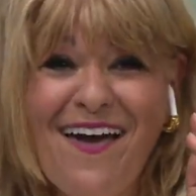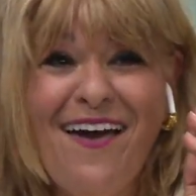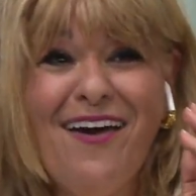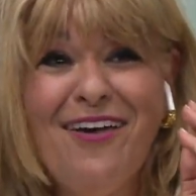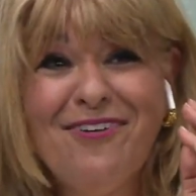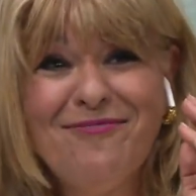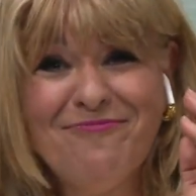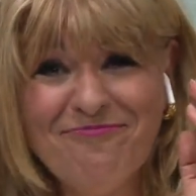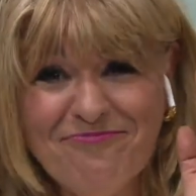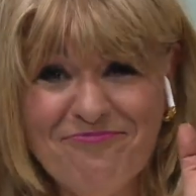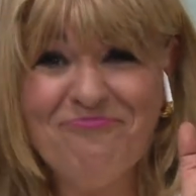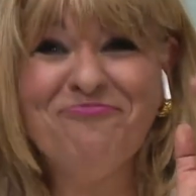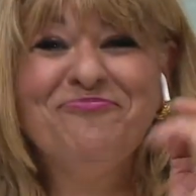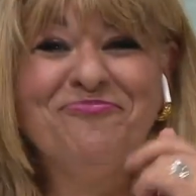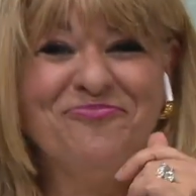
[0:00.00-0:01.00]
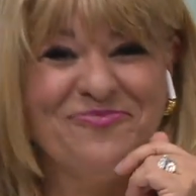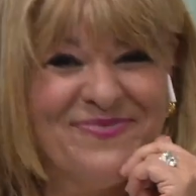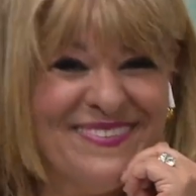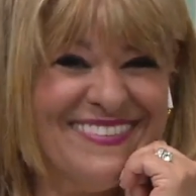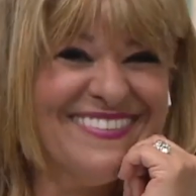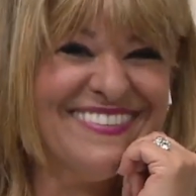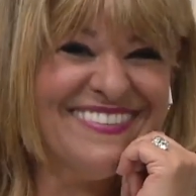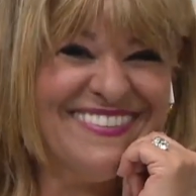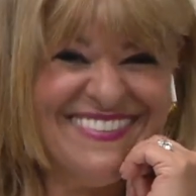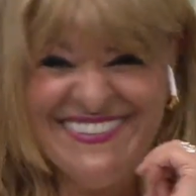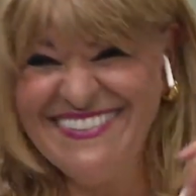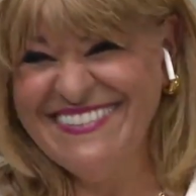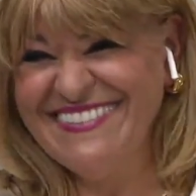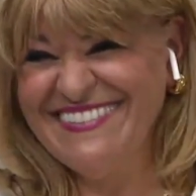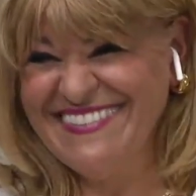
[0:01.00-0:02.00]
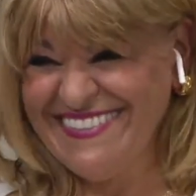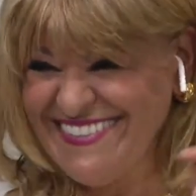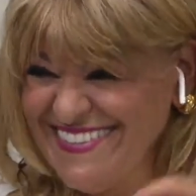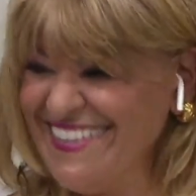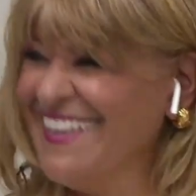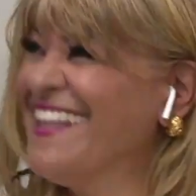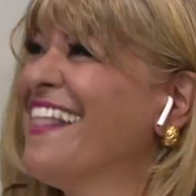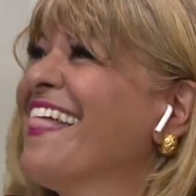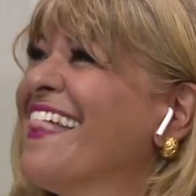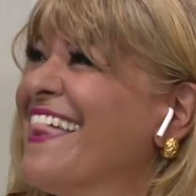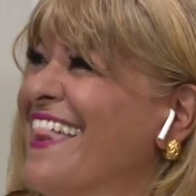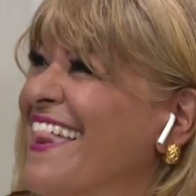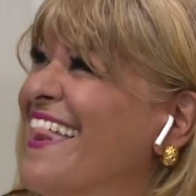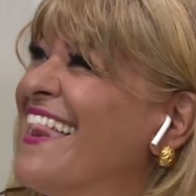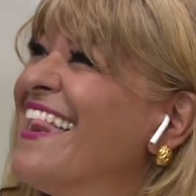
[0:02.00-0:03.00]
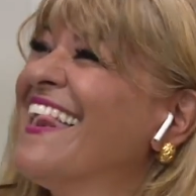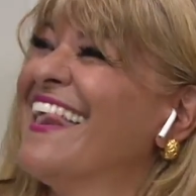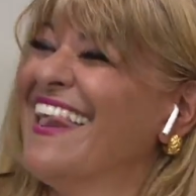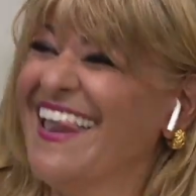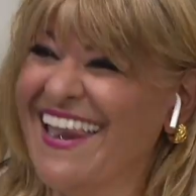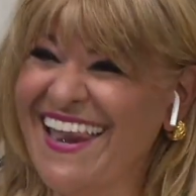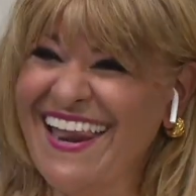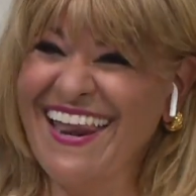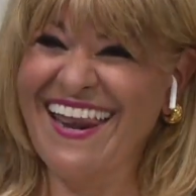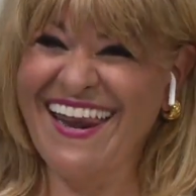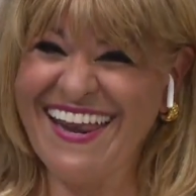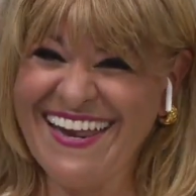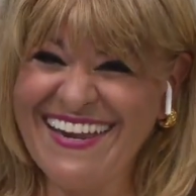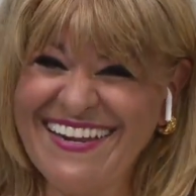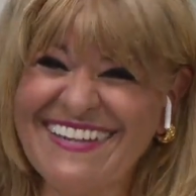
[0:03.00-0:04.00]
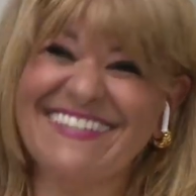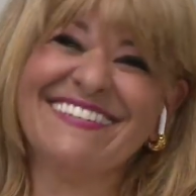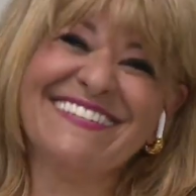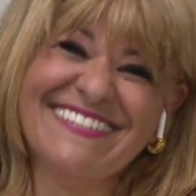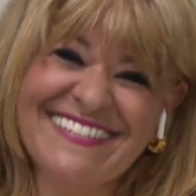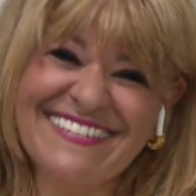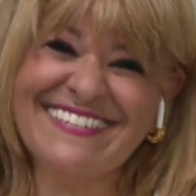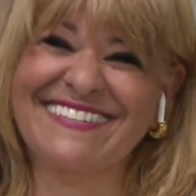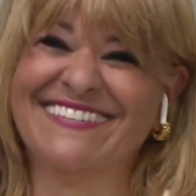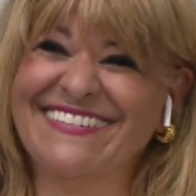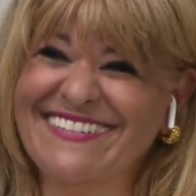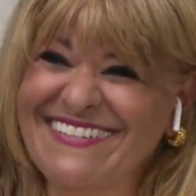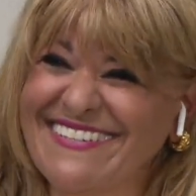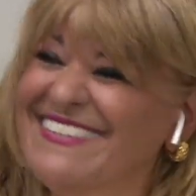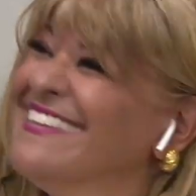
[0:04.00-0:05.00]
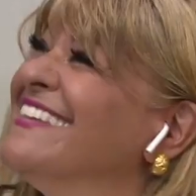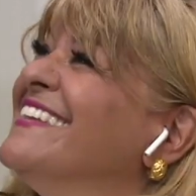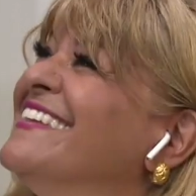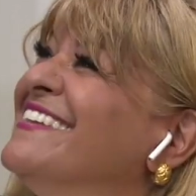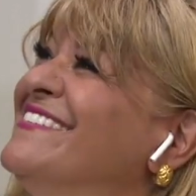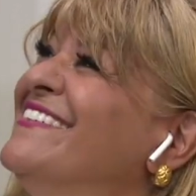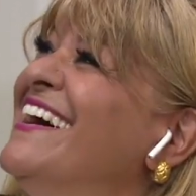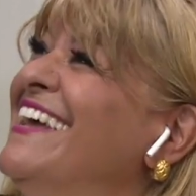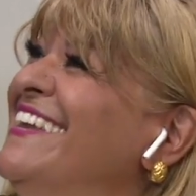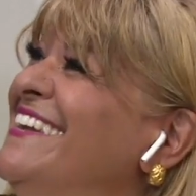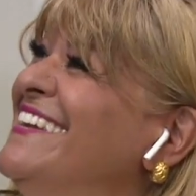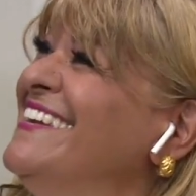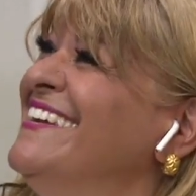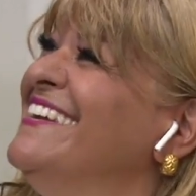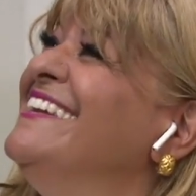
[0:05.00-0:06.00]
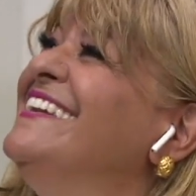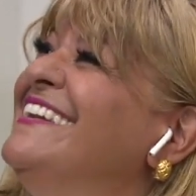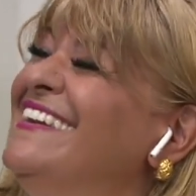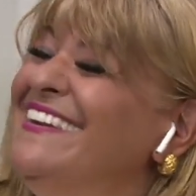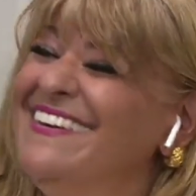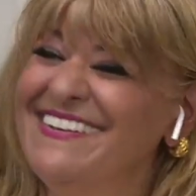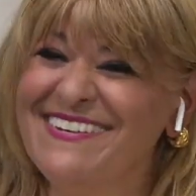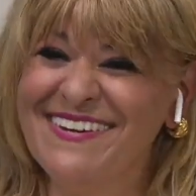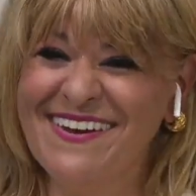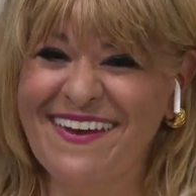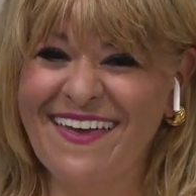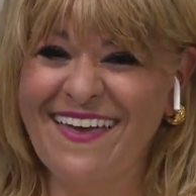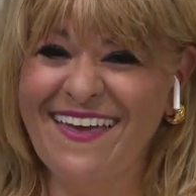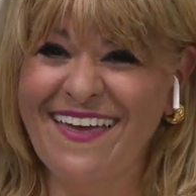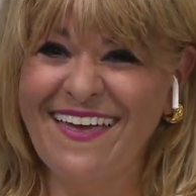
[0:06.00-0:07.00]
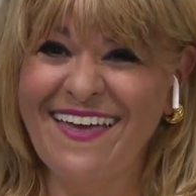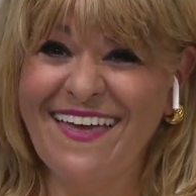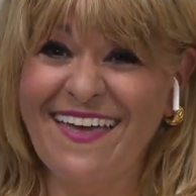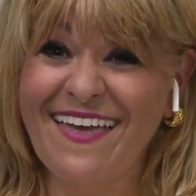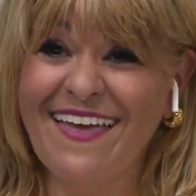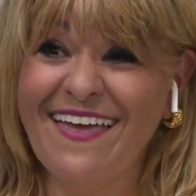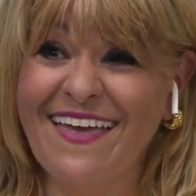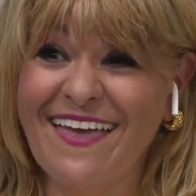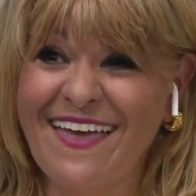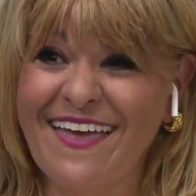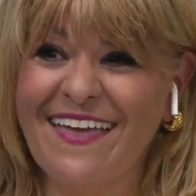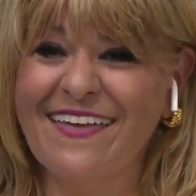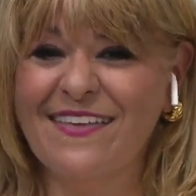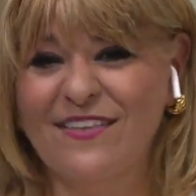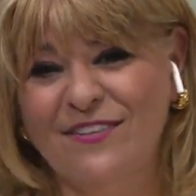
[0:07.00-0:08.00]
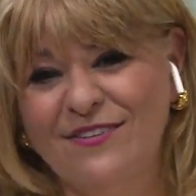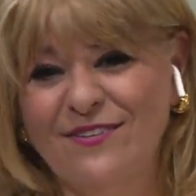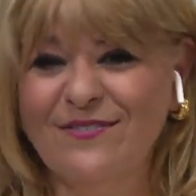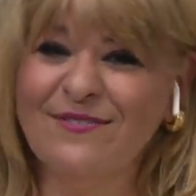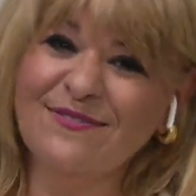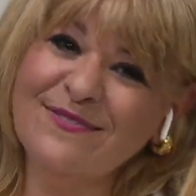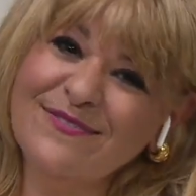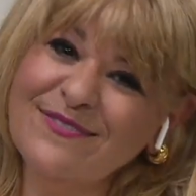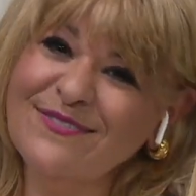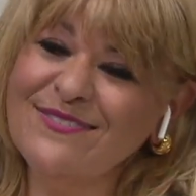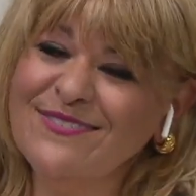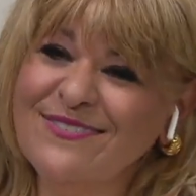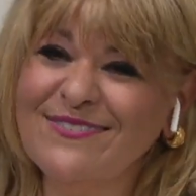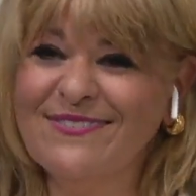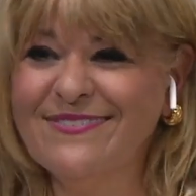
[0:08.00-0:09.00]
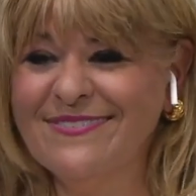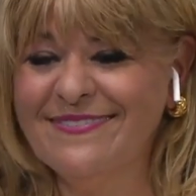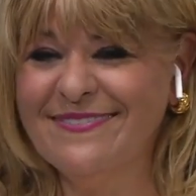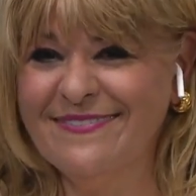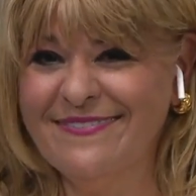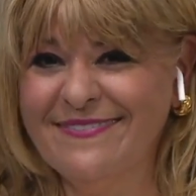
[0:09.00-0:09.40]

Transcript: So I can control the music through my phone or my tablet. But you know what else I can do, Antonella? What? Watch this. Hey Siri, turn up the music.